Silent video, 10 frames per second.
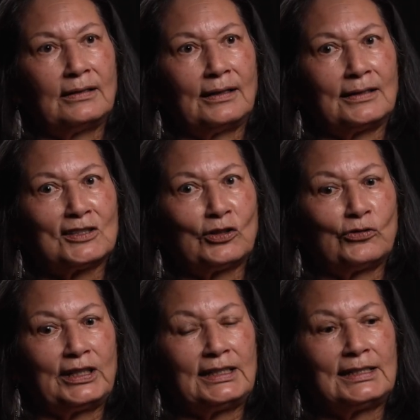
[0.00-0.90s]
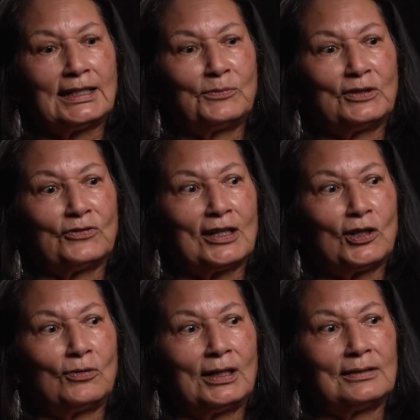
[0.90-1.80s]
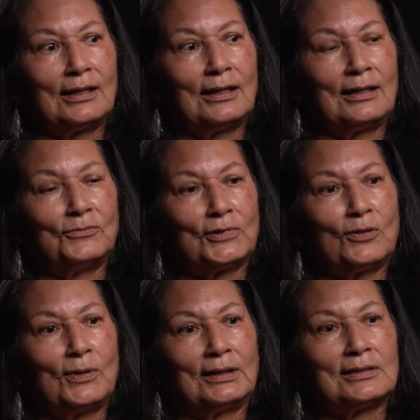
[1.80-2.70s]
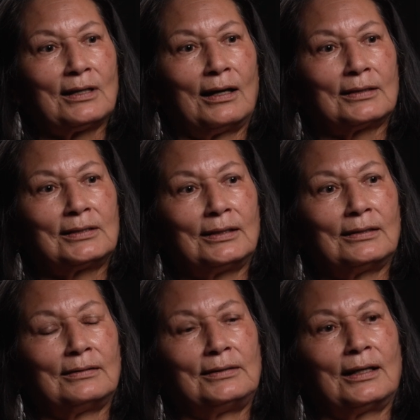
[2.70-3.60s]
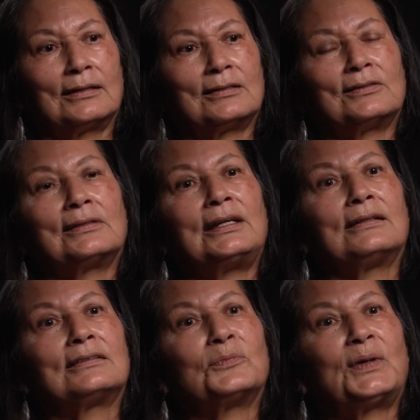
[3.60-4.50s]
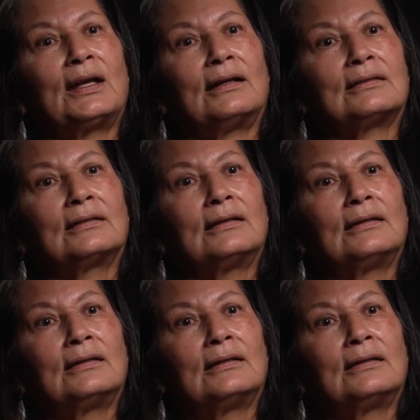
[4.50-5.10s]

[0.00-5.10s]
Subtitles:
And so anytime whenever I would go out and talk to young kids about